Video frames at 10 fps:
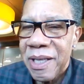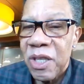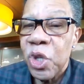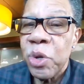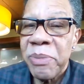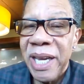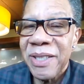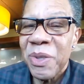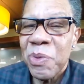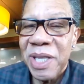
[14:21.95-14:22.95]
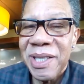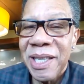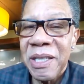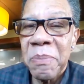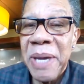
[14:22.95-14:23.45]
Can you imagine what's
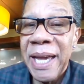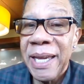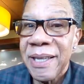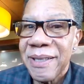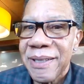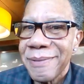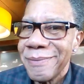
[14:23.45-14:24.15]
in the bags?